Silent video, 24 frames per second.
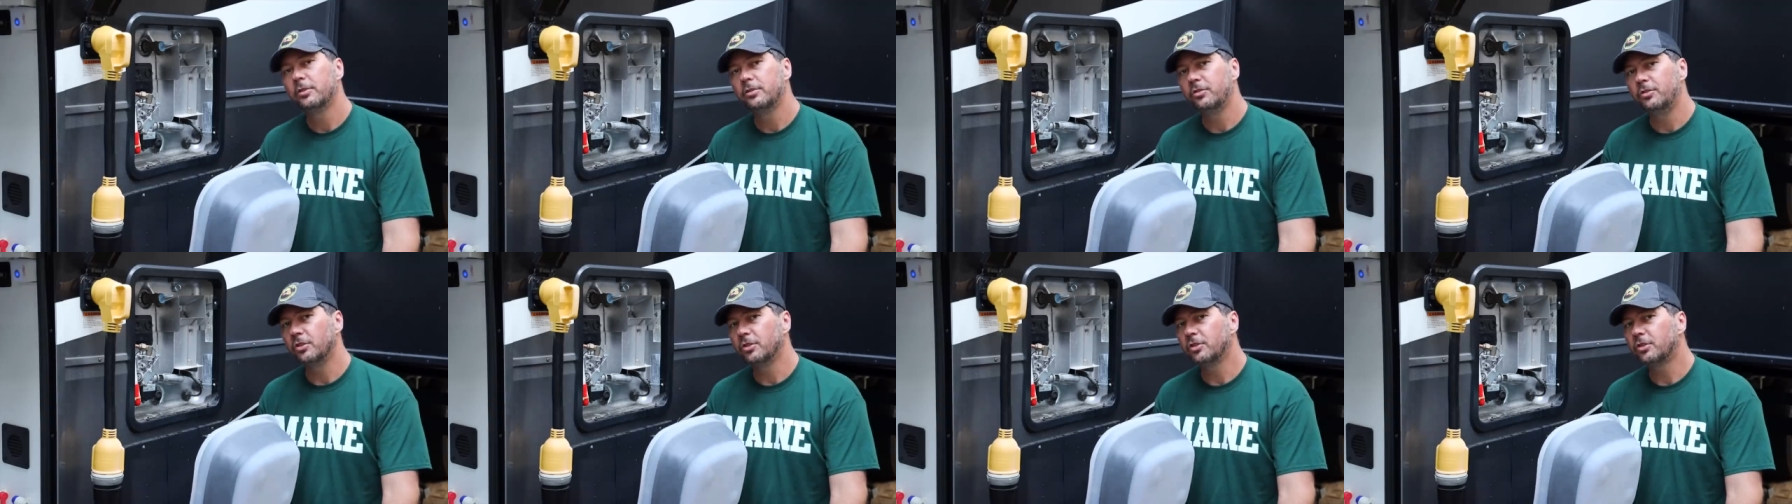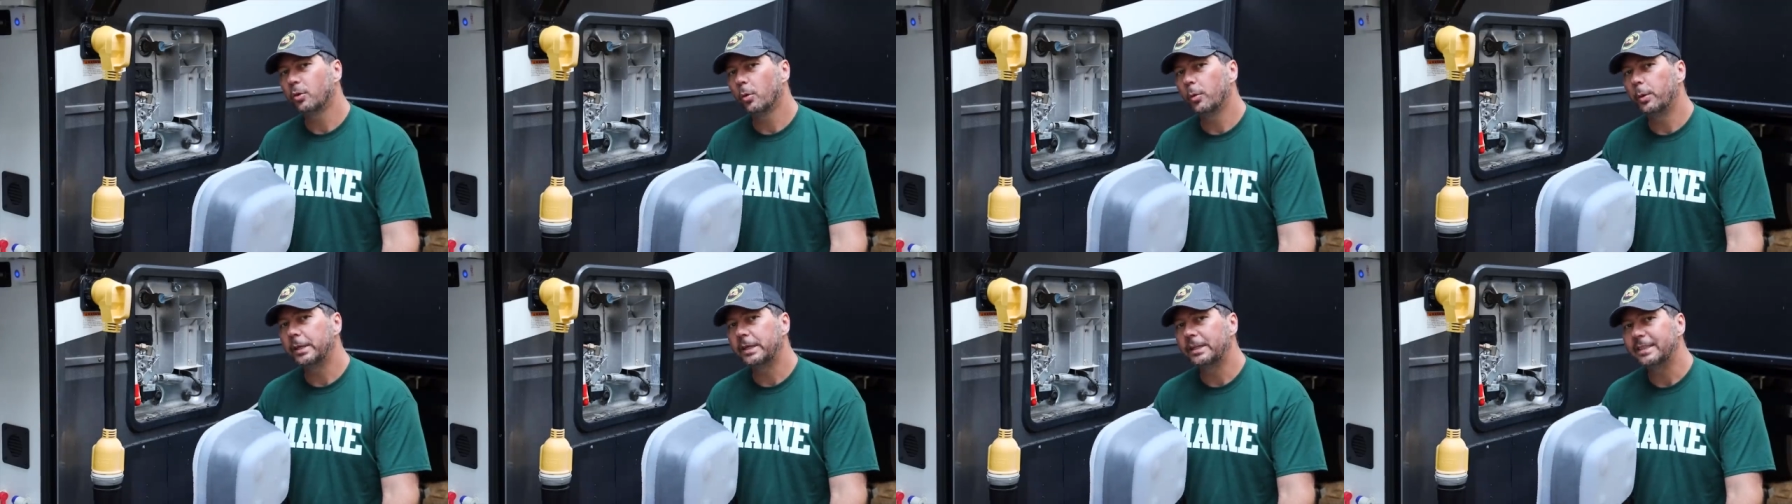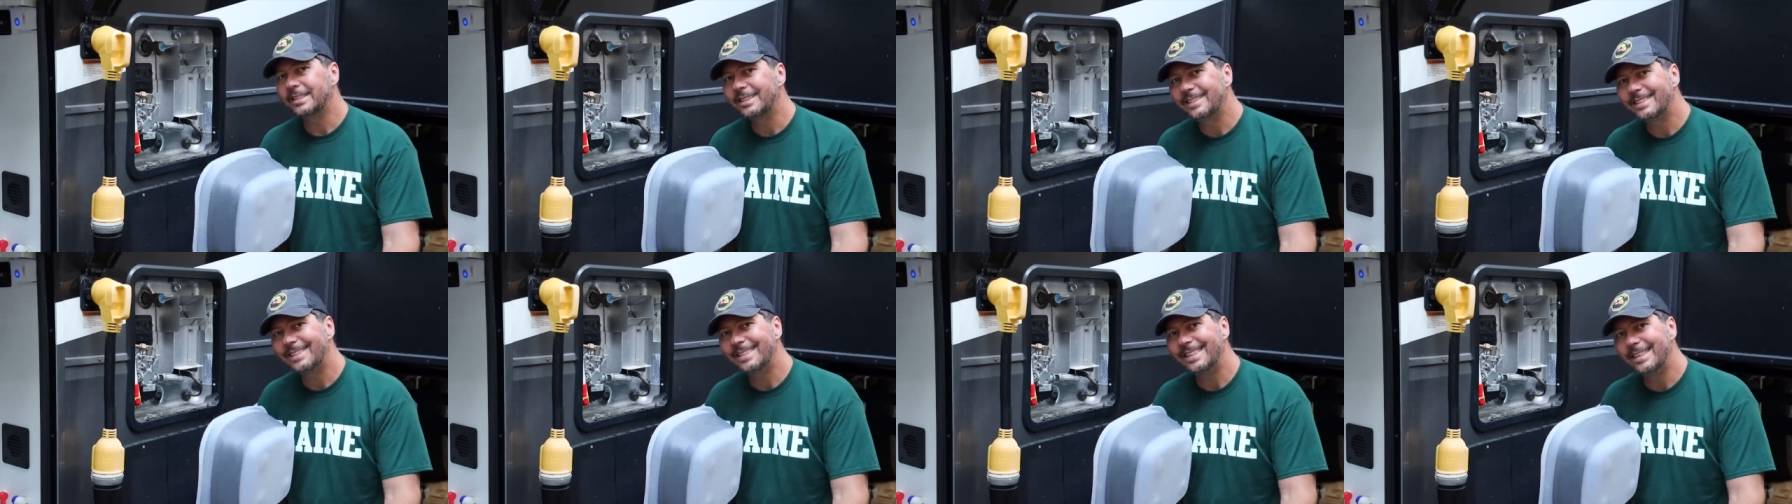just so we can
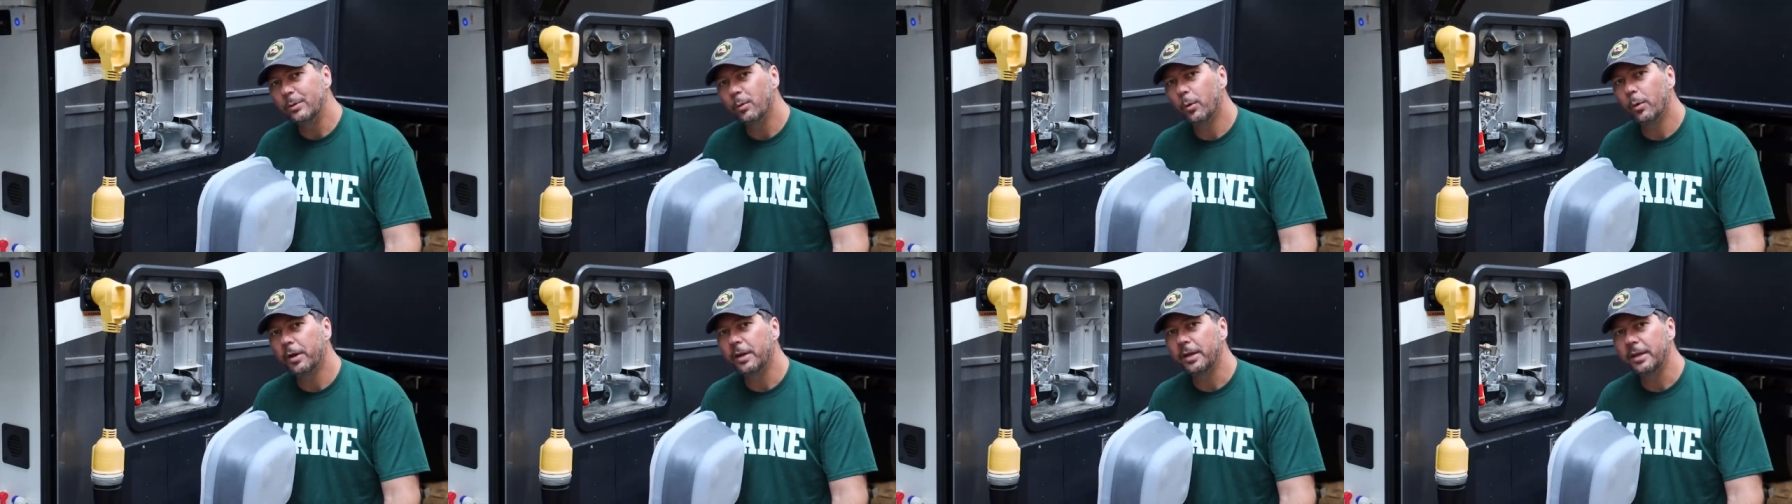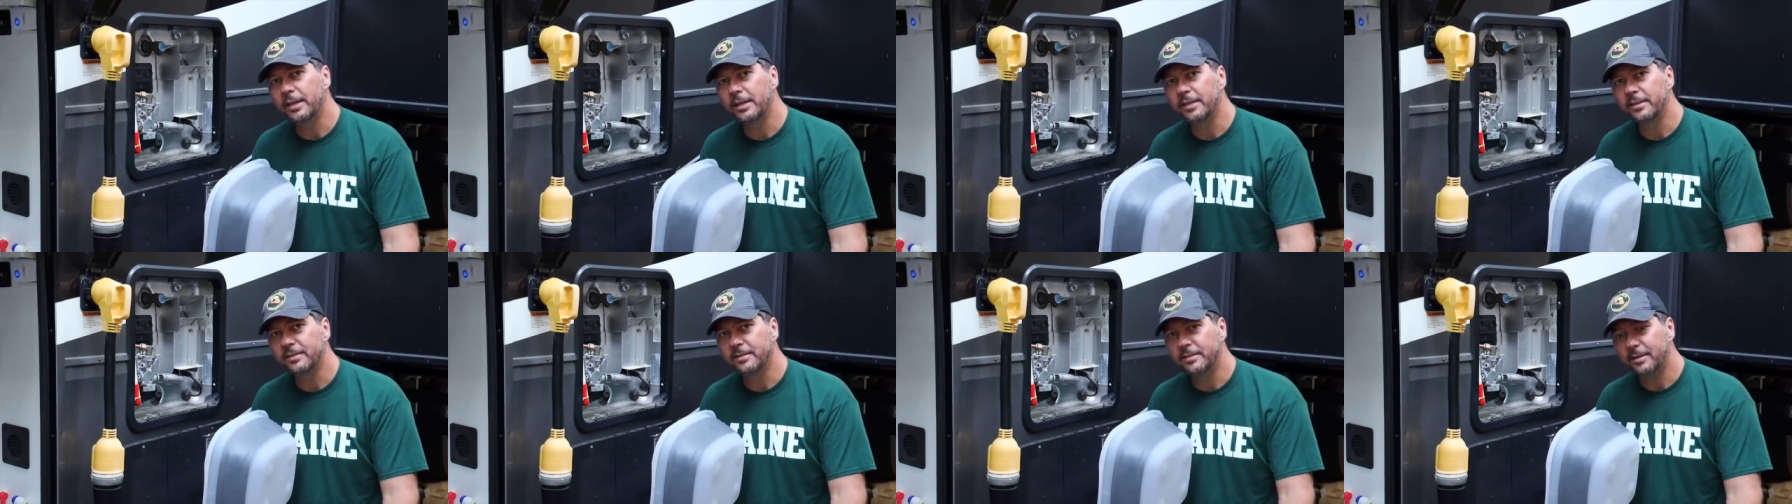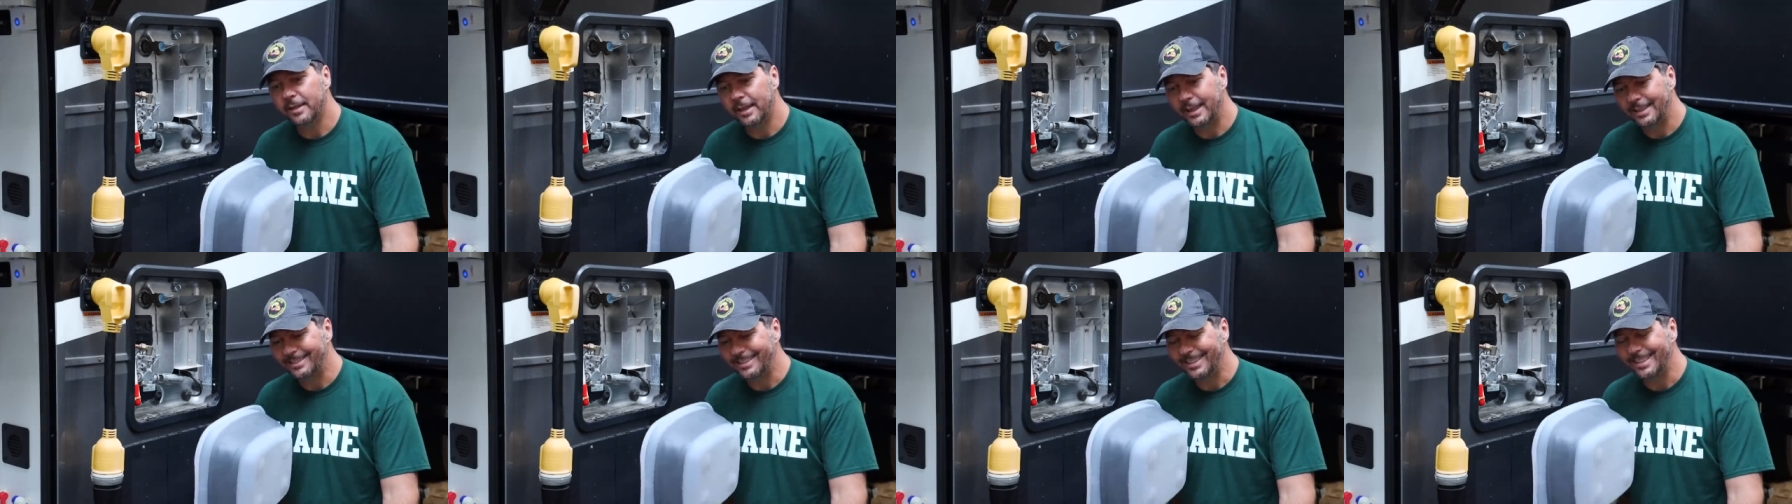see what it is
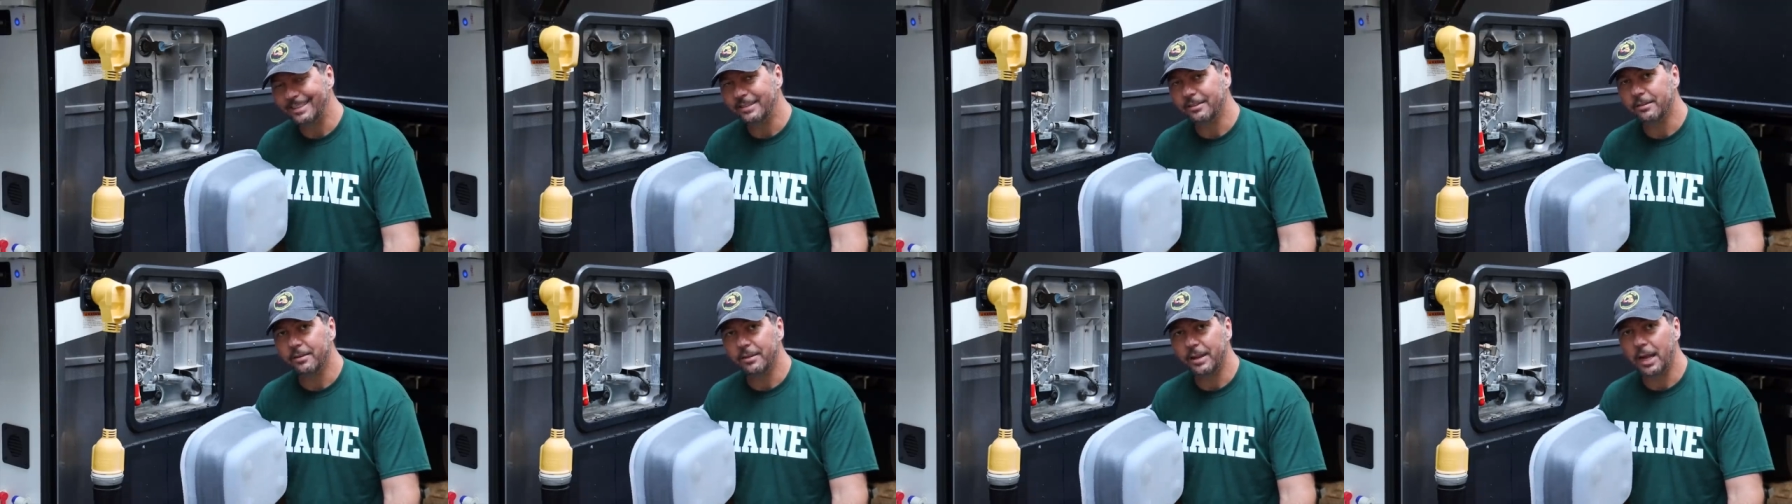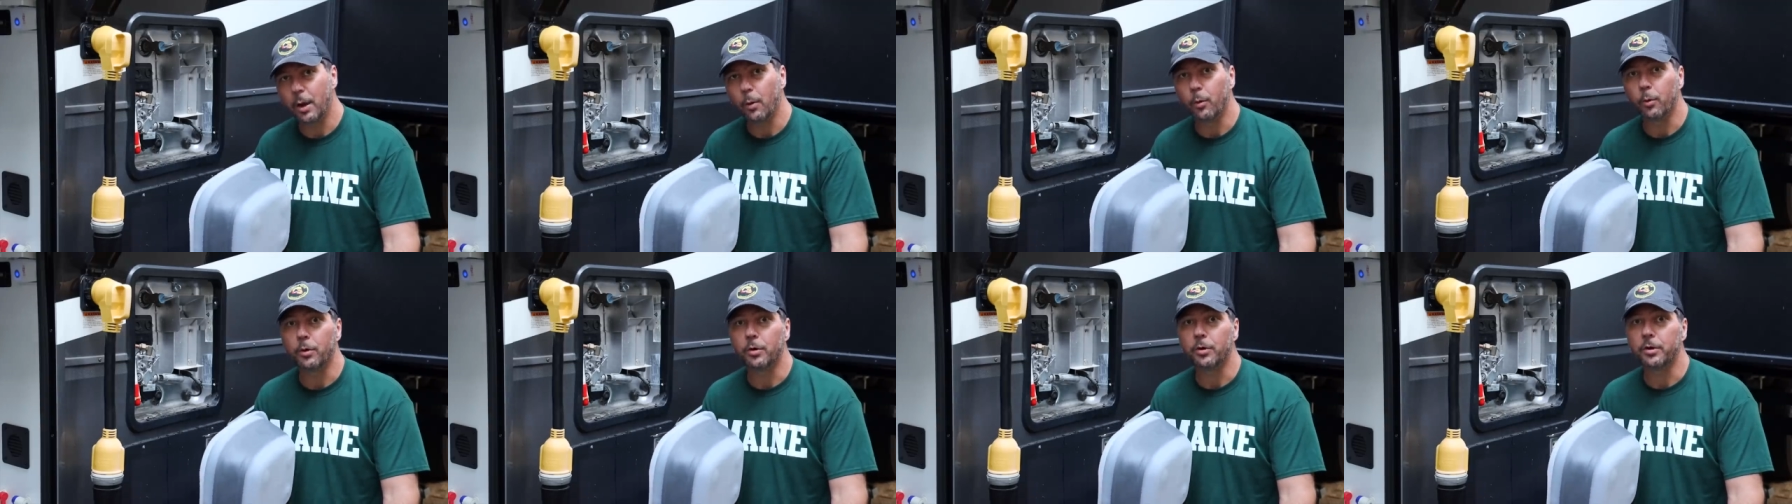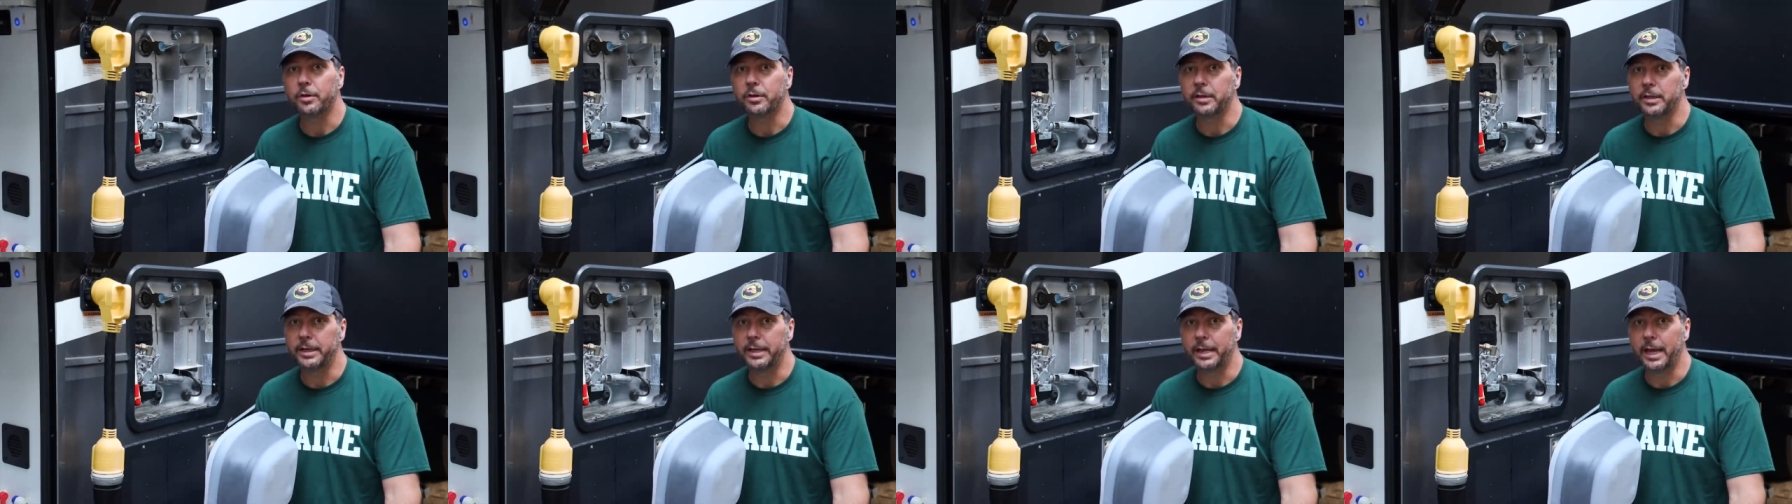that's in there that we're
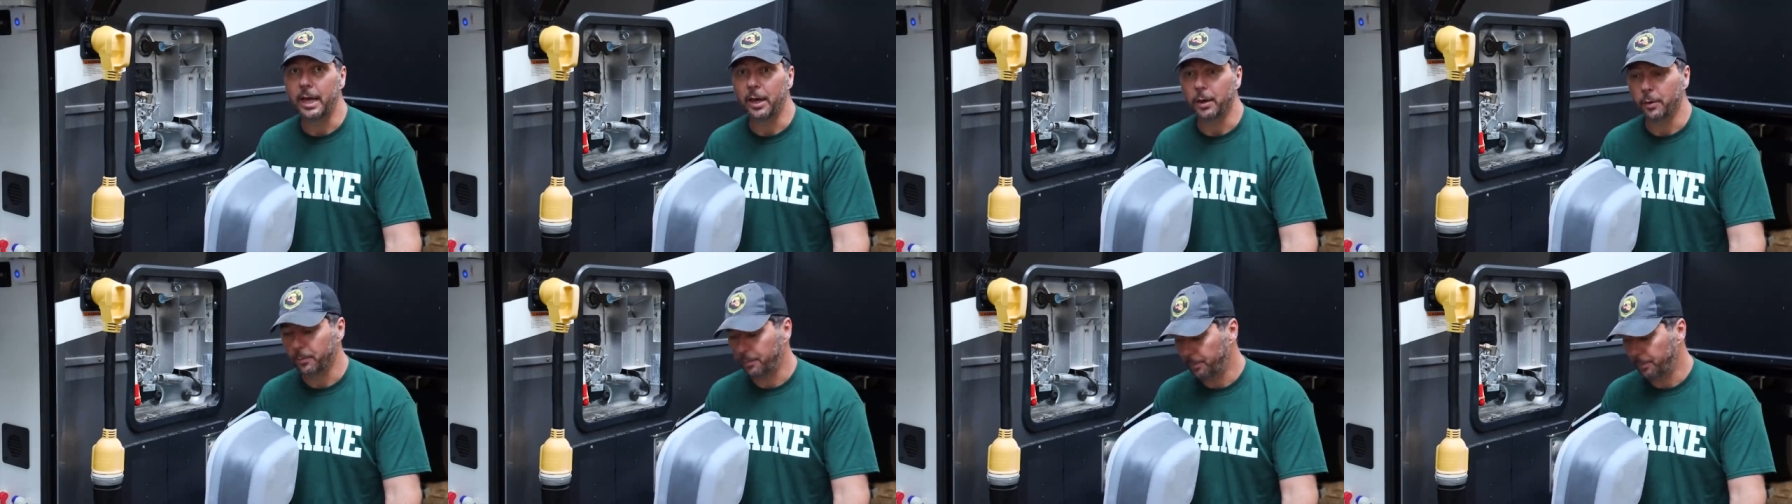cleaning out.